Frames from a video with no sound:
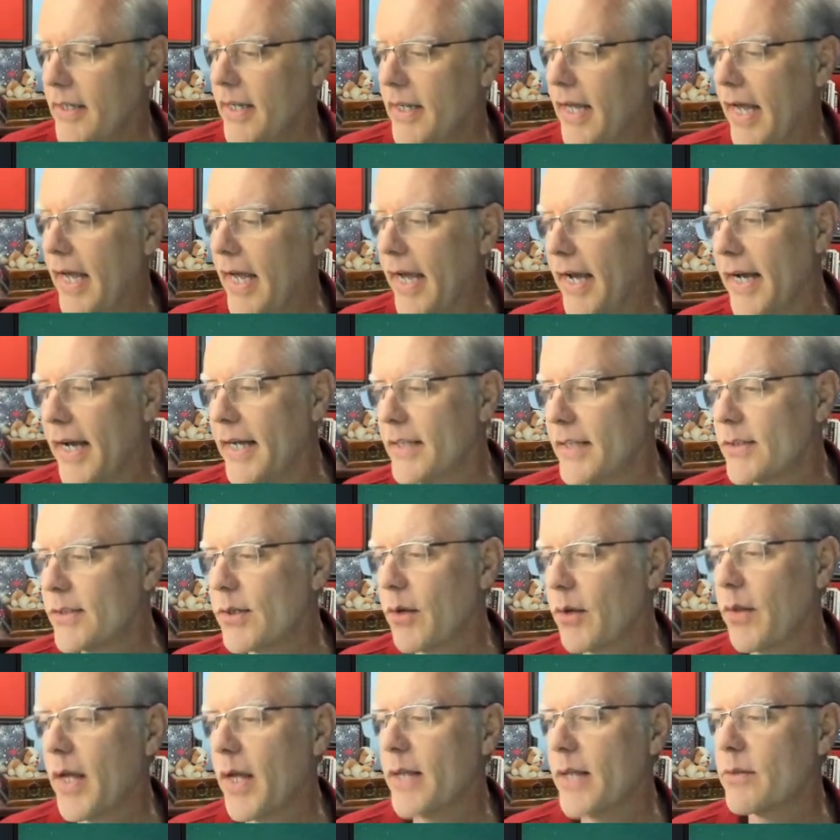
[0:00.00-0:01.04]
And
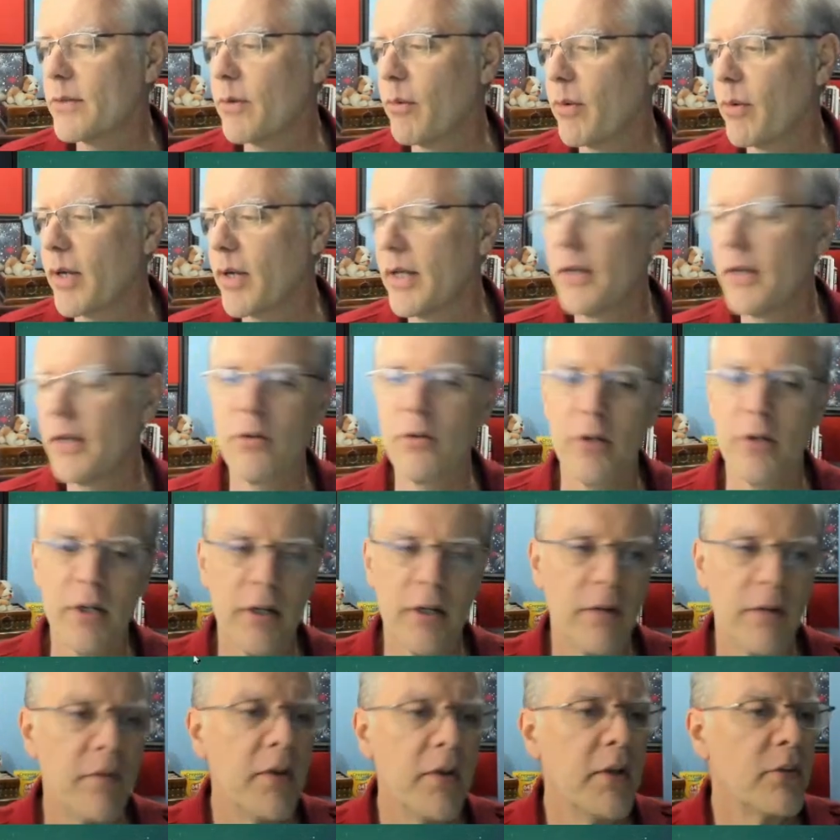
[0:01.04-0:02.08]
so that's what we're going to do
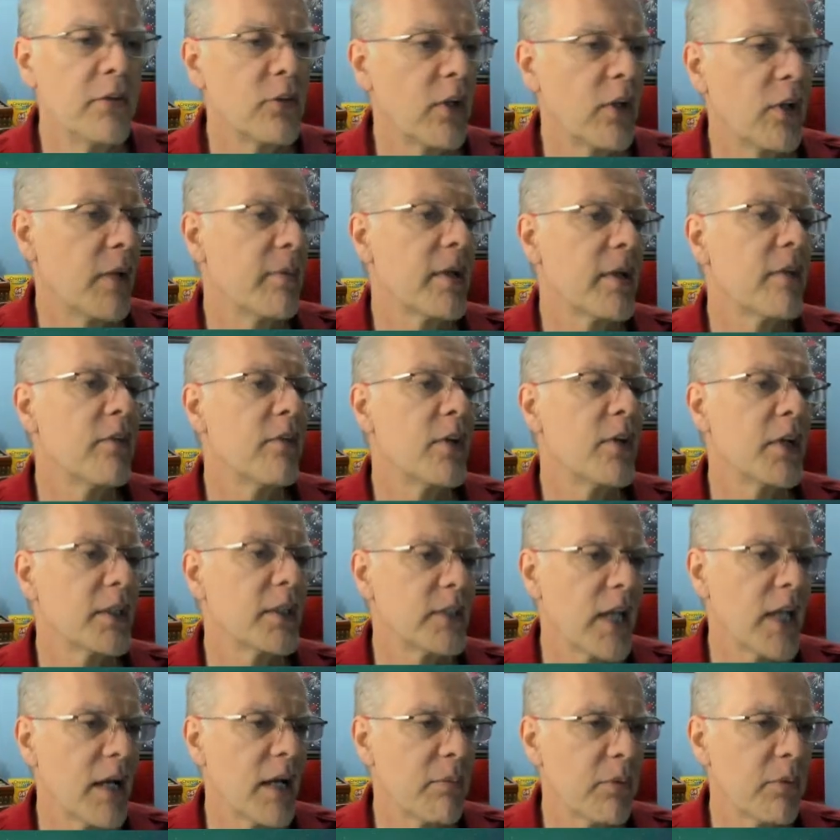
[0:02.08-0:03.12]
here. So let me give you an
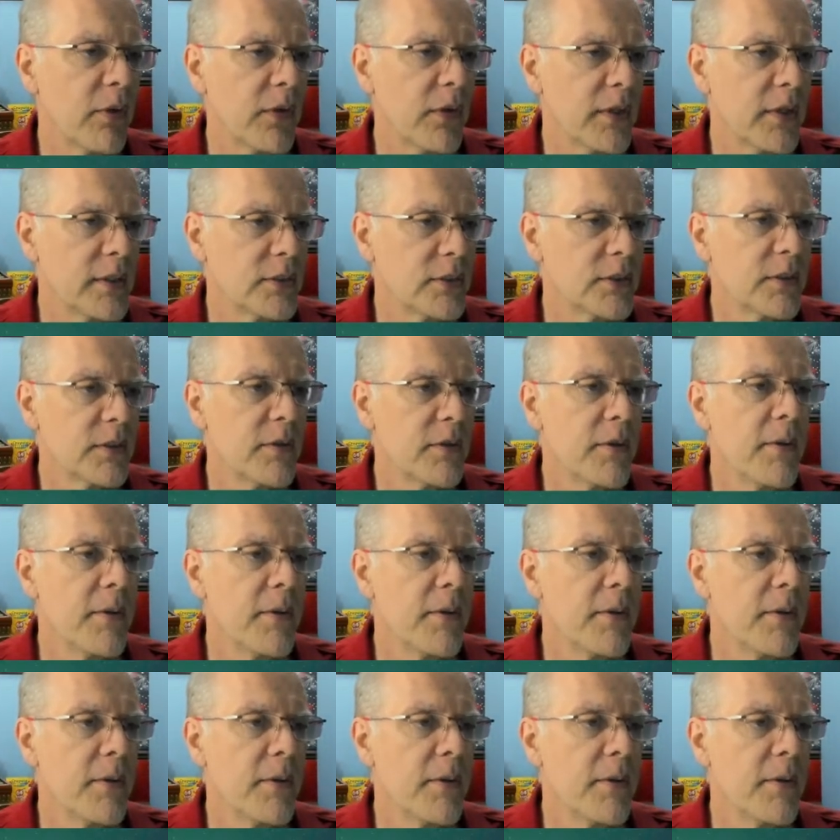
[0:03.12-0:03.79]
example of this.